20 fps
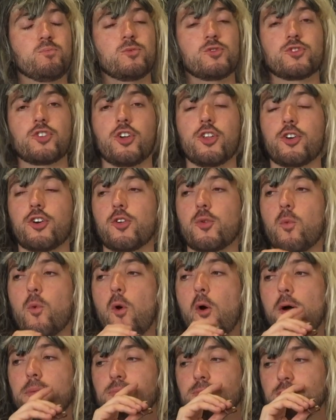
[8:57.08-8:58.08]
It's got a good
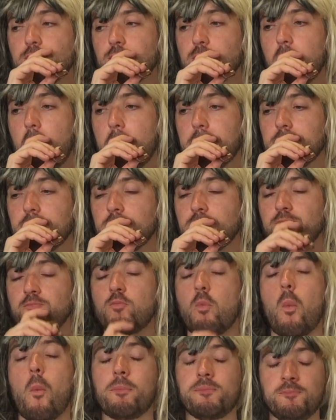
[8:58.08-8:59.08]
warmth to it.
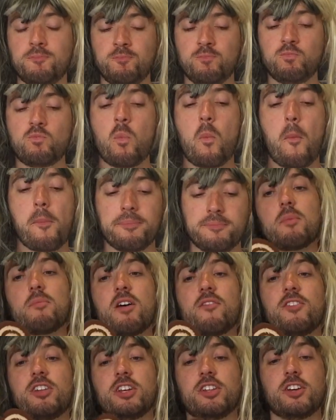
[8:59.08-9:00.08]
And
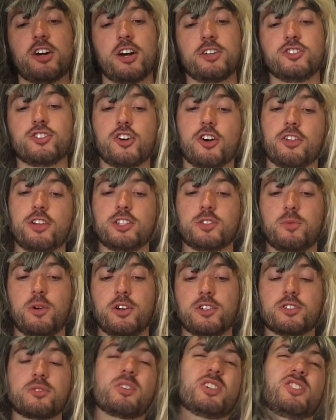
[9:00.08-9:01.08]
my vanilla and chocolate
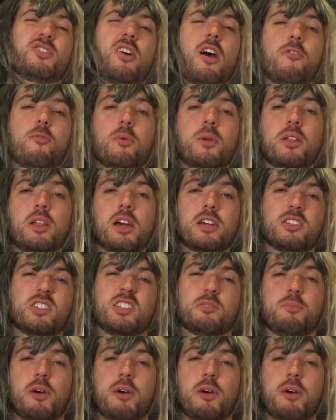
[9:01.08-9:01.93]
swirls, because not everyone likes the